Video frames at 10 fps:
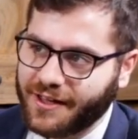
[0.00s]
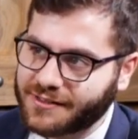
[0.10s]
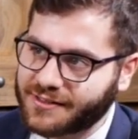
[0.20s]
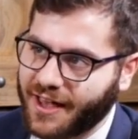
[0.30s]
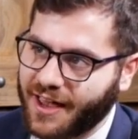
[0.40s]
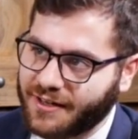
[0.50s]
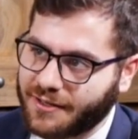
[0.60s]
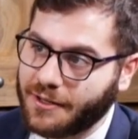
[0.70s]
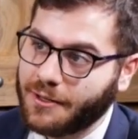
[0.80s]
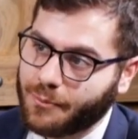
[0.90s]
X,
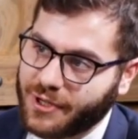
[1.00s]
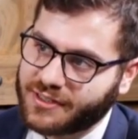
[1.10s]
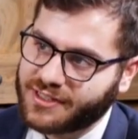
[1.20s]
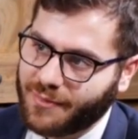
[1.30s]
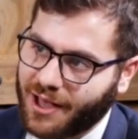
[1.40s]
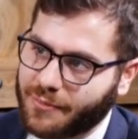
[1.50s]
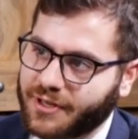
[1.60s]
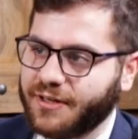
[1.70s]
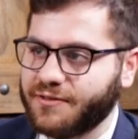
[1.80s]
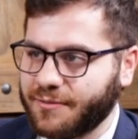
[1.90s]
and picks him up
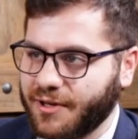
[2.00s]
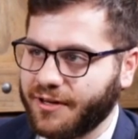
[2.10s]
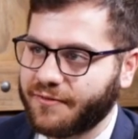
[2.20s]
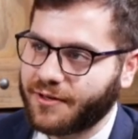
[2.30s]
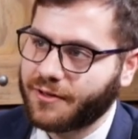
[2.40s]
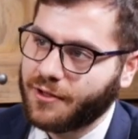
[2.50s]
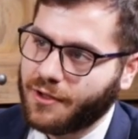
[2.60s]
and gives him a lift.